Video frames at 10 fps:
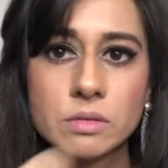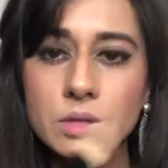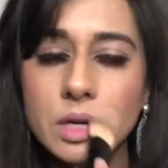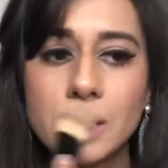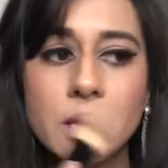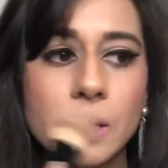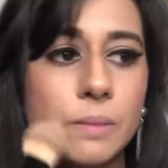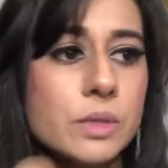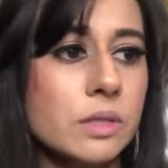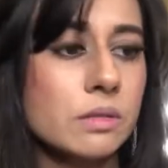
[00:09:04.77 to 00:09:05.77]
Kind of
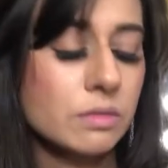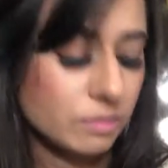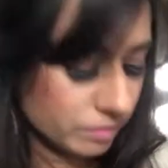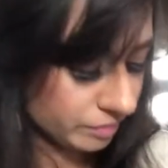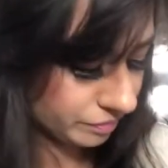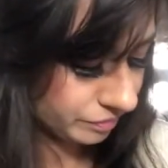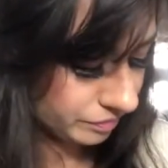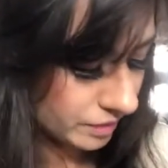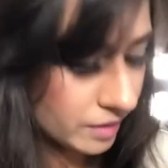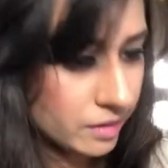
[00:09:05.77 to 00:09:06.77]
helps.
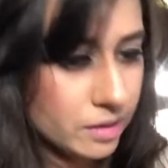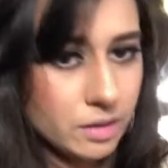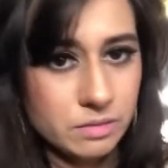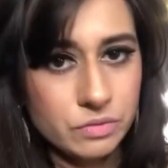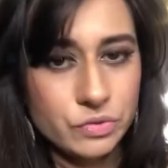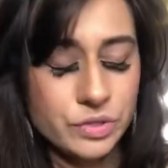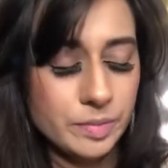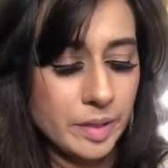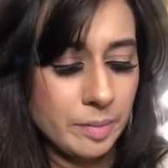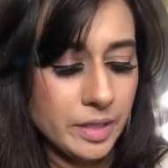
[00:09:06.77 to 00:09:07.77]
It's just
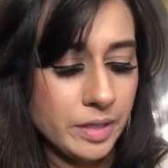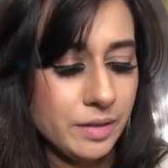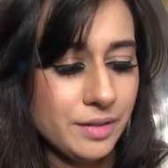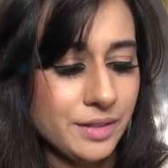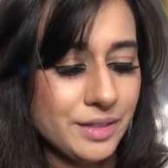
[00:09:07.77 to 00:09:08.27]
my opinion.